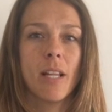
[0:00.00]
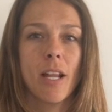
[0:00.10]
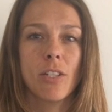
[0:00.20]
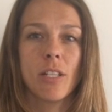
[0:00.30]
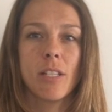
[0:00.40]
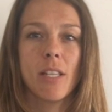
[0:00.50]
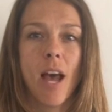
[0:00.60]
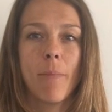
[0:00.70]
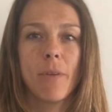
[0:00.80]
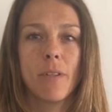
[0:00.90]
connections
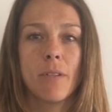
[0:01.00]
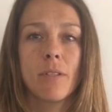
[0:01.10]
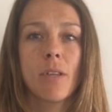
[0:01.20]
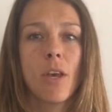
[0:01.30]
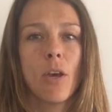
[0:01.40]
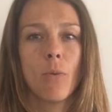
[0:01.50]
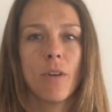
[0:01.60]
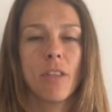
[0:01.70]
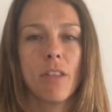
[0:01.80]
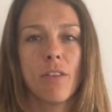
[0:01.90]
happens
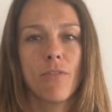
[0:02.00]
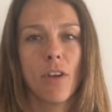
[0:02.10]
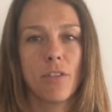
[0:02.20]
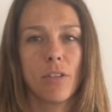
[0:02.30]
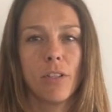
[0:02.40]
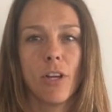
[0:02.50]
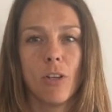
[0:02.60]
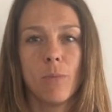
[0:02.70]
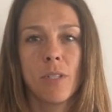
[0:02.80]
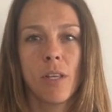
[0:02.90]
within the frontal
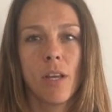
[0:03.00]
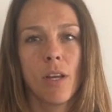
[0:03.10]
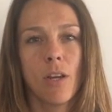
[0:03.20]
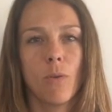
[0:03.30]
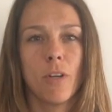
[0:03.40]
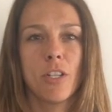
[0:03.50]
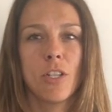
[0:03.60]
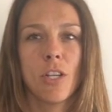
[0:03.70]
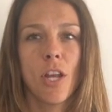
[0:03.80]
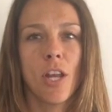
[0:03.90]
lobes,
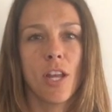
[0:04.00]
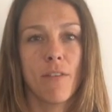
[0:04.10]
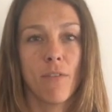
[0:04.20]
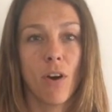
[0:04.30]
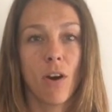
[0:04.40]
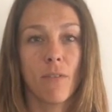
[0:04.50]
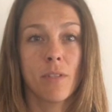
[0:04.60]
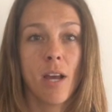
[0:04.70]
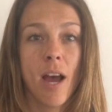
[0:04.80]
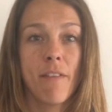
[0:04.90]
which
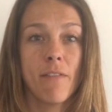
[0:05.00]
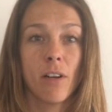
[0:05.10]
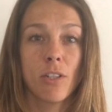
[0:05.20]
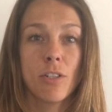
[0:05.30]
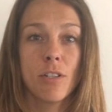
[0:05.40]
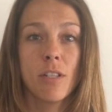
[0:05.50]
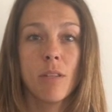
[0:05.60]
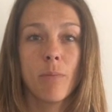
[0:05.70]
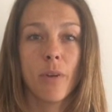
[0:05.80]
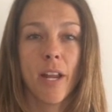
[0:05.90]
involves high functions of
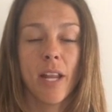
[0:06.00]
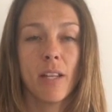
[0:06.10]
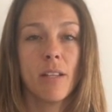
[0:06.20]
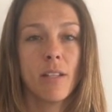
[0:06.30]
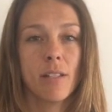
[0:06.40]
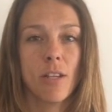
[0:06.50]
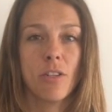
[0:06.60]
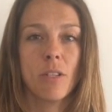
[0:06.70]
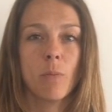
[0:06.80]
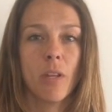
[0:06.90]
the brain,
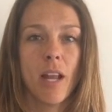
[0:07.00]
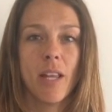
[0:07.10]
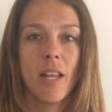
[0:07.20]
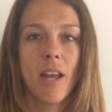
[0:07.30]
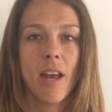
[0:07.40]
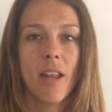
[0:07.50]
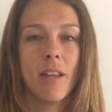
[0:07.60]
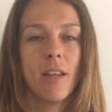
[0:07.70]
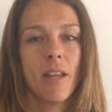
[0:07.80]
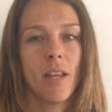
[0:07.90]
such as planning
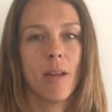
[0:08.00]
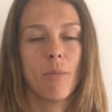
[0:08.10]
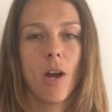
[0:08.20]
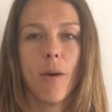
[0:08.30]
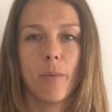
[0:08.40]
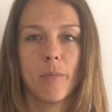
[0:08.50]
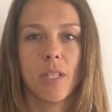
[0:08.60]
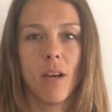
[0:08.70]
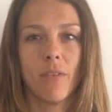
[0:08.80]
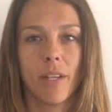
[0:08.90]
ahead and problem
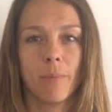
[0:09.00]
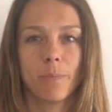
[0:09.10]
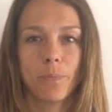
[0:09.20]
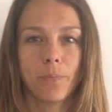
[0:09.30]
solving.